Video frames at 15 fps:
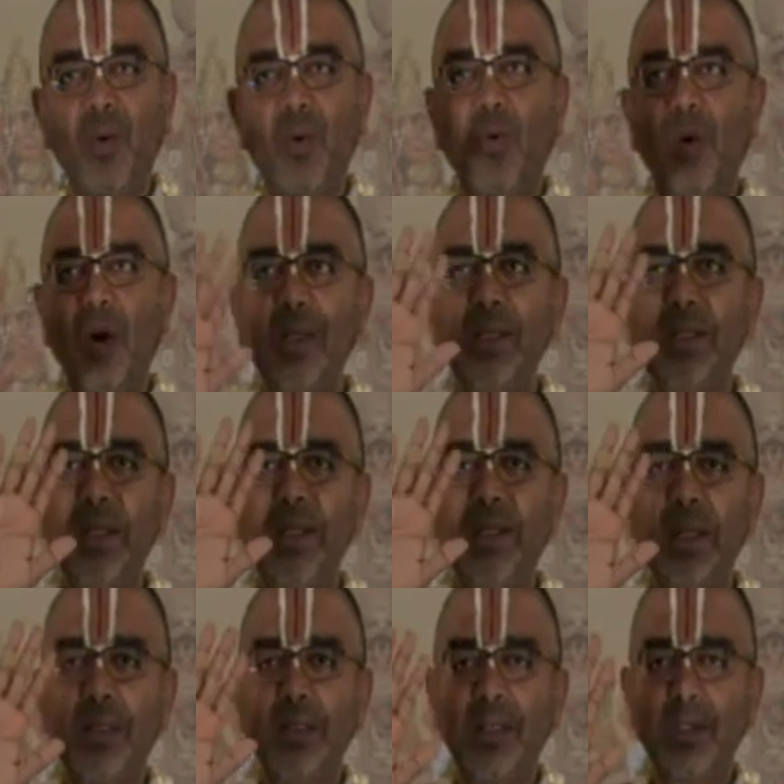Once he
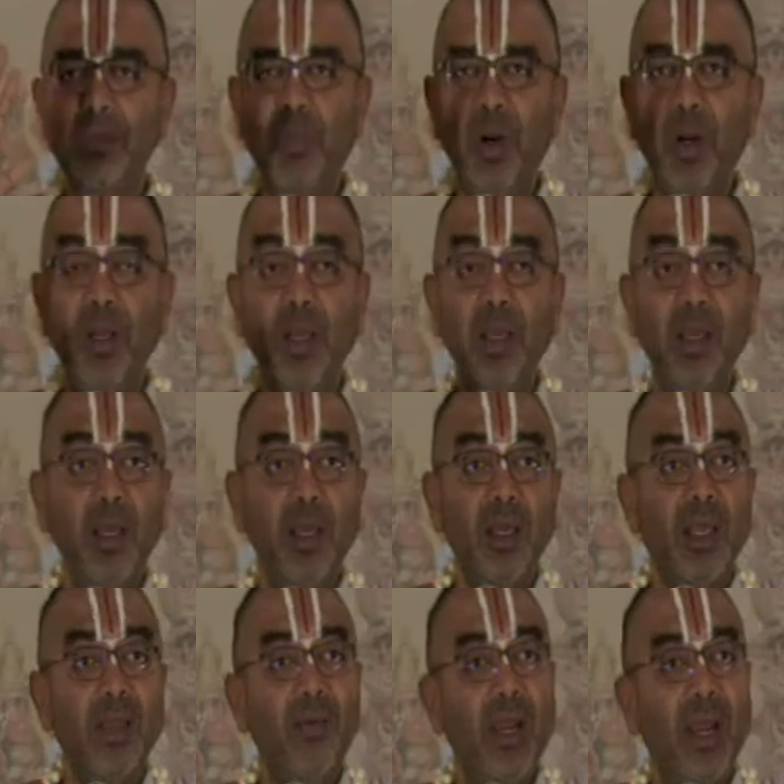sheds this body,
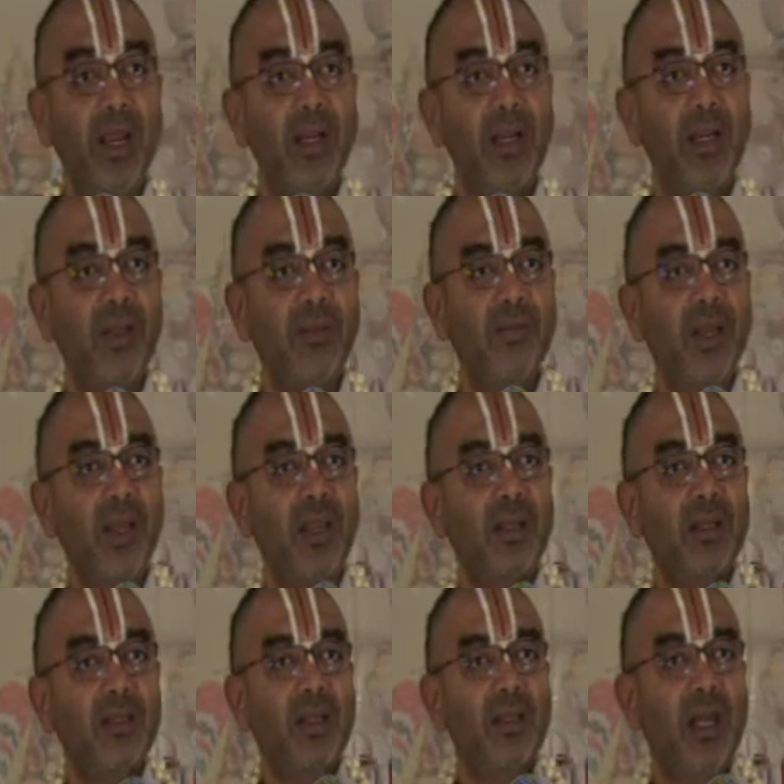he will identify
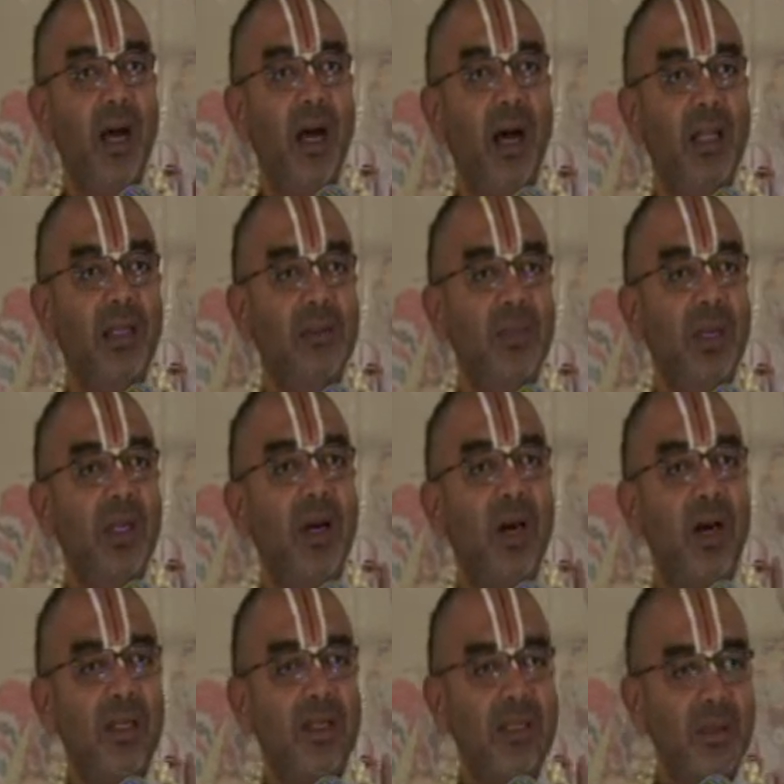that the Atman
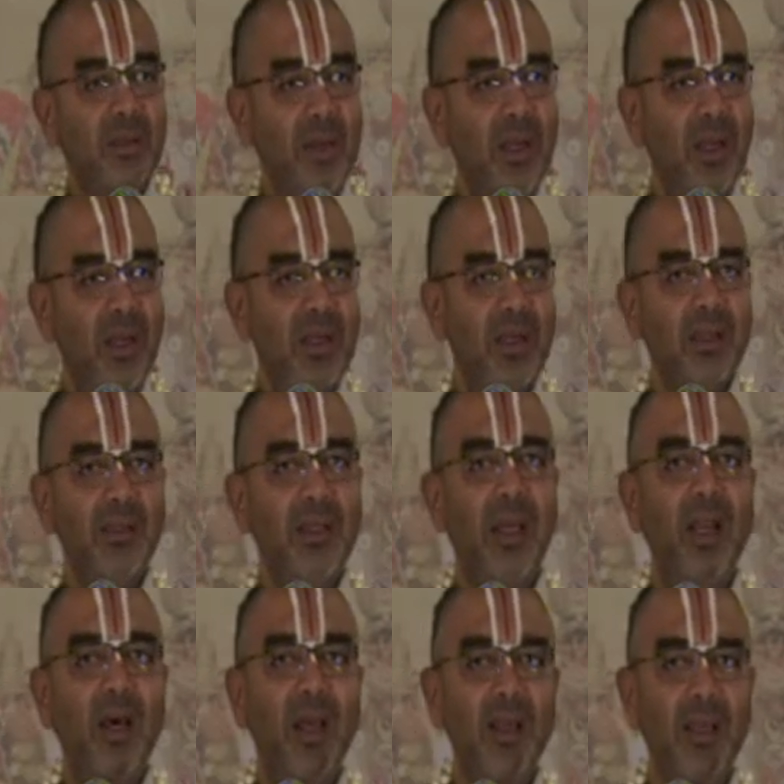are similar, they
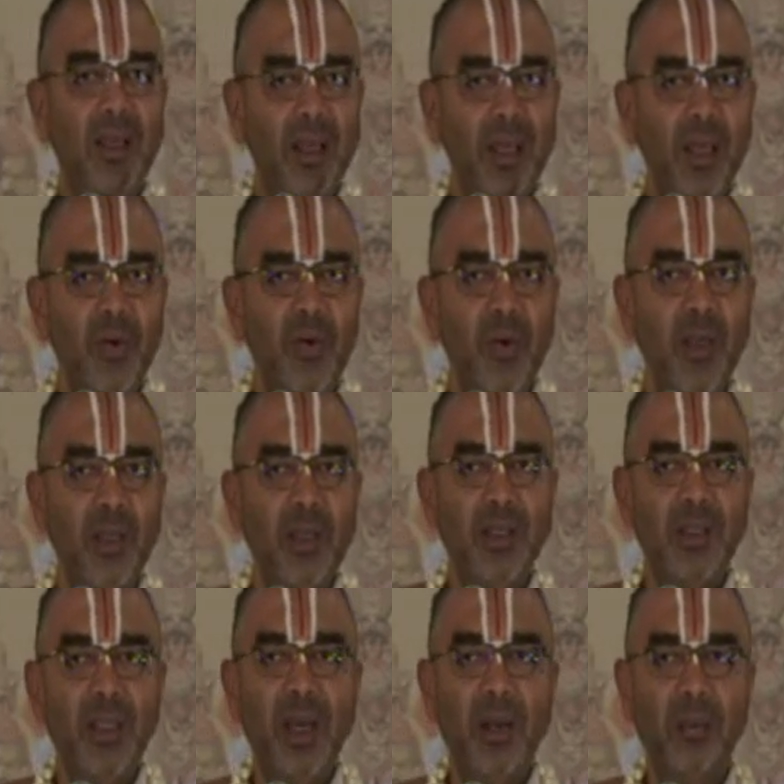are all equal,
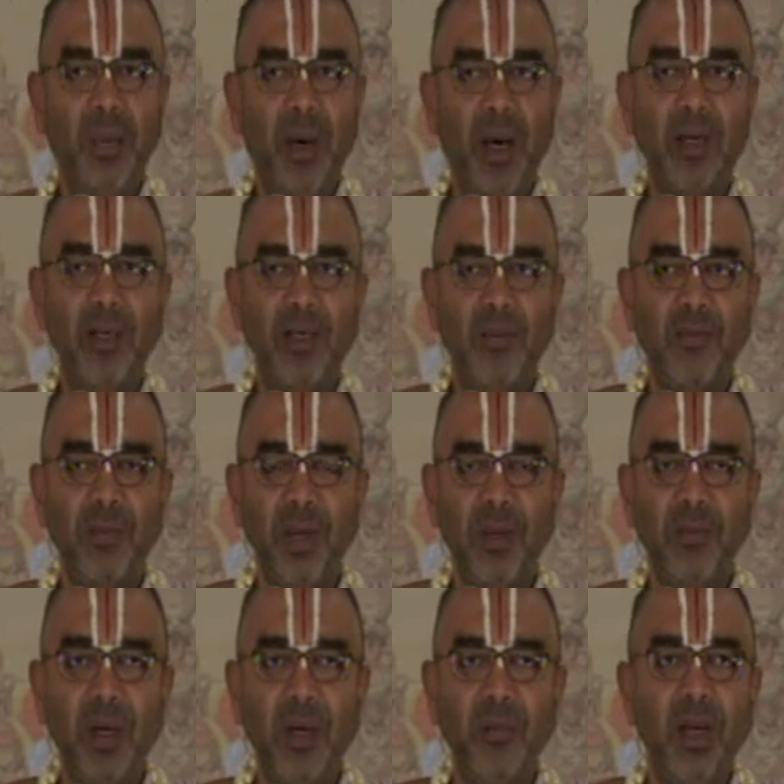they are a part of
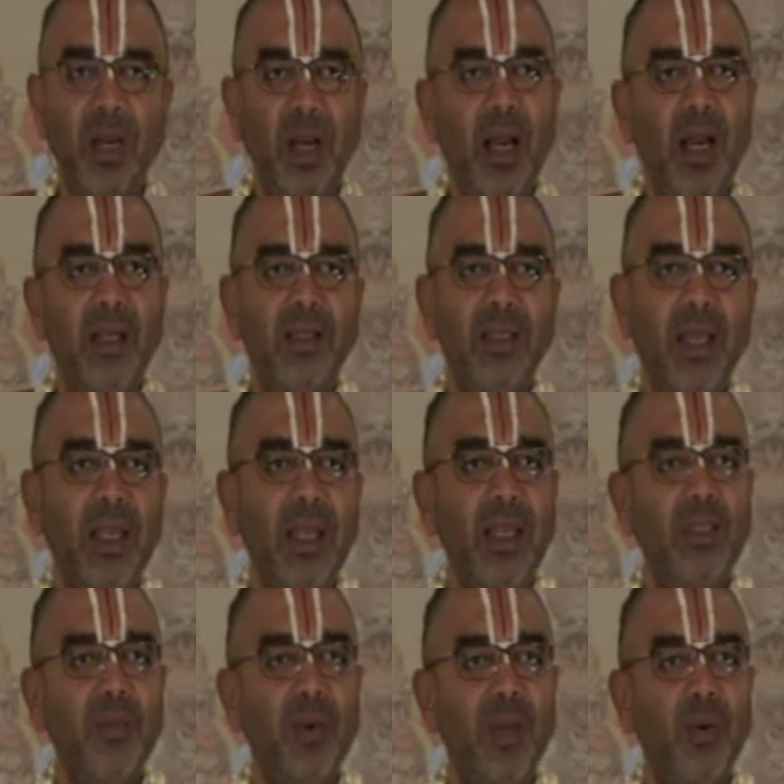Brahman, and they
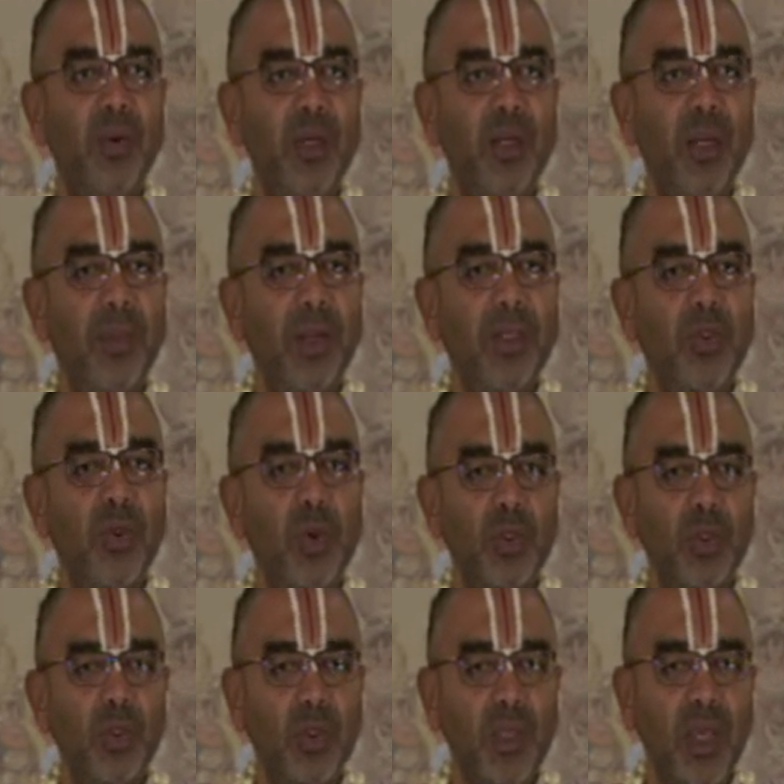reach Vaikuntham and
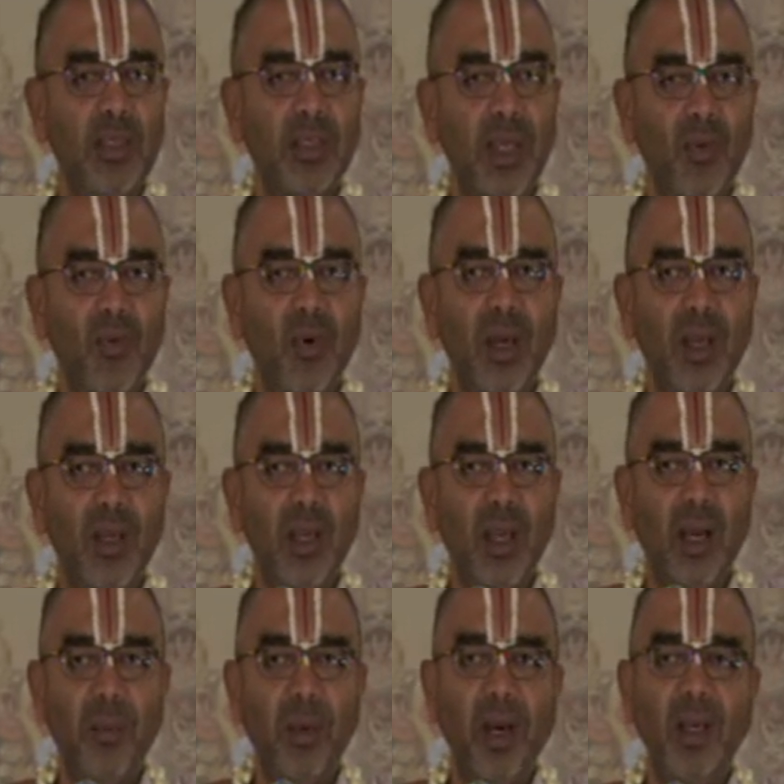Soshnute Sarvan
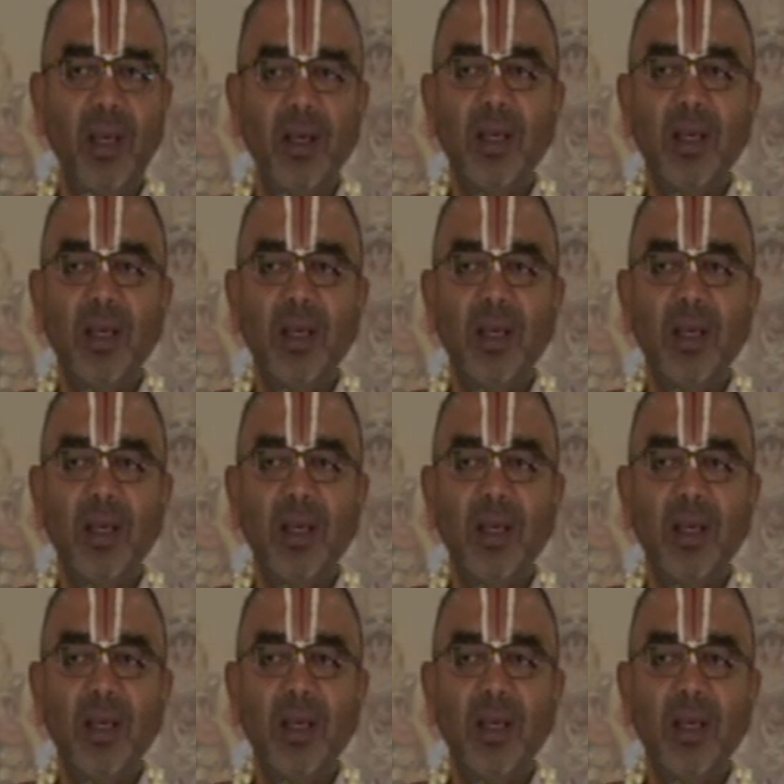Kaman